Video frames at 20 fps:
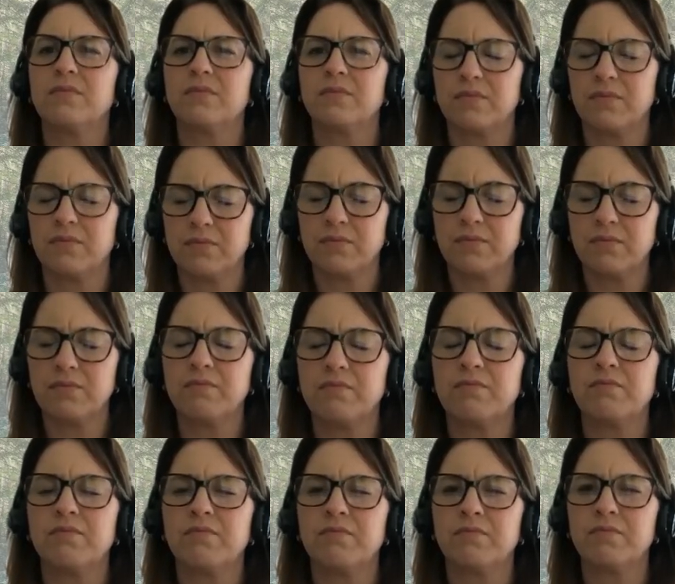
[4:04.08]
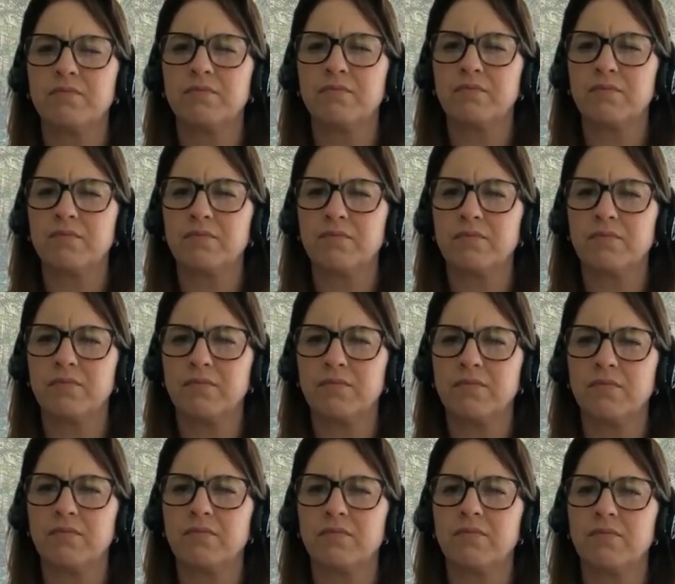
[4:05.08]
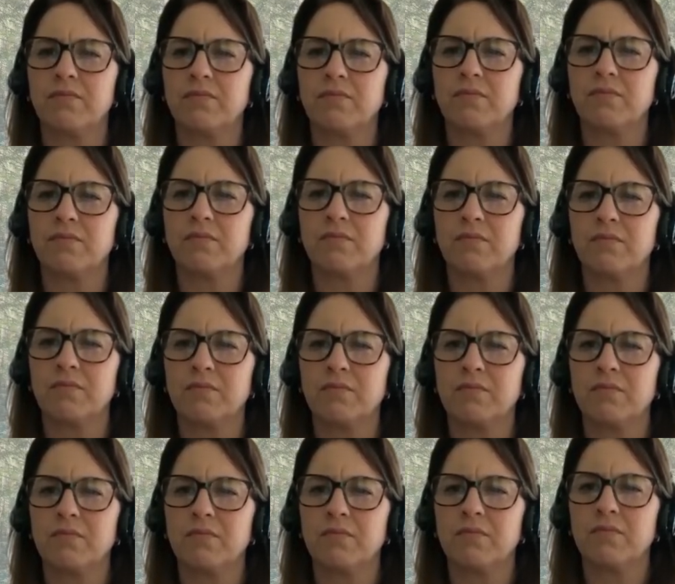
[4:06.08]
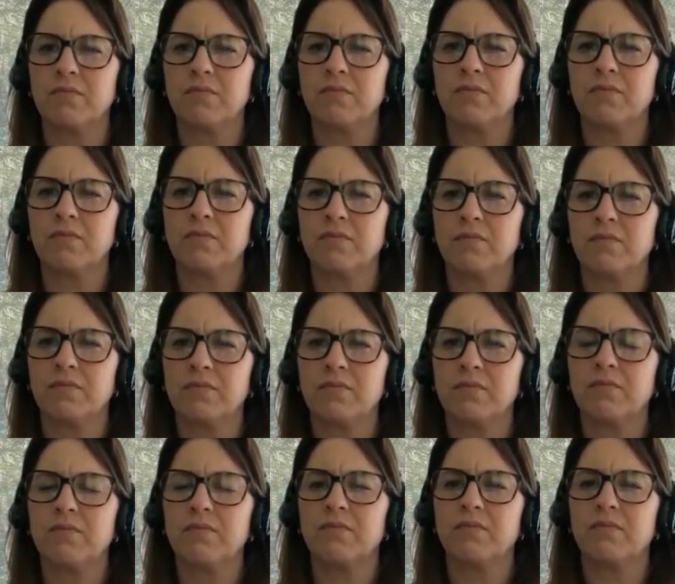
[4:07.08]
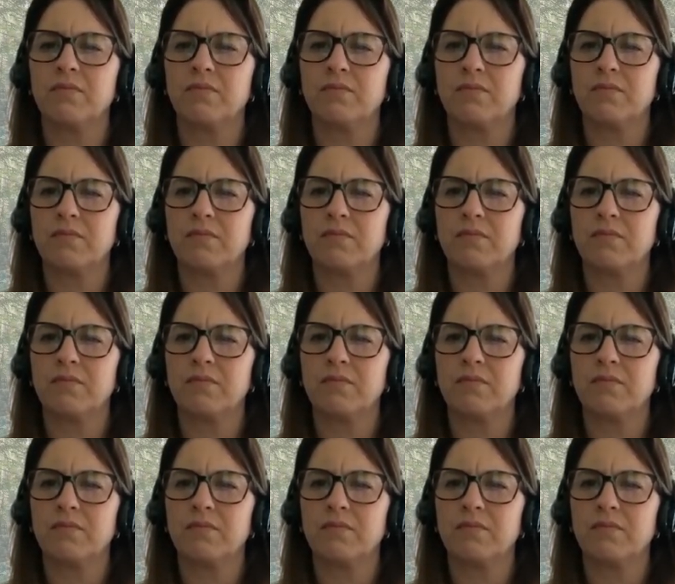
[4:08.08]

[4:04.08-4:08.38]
(not speaking)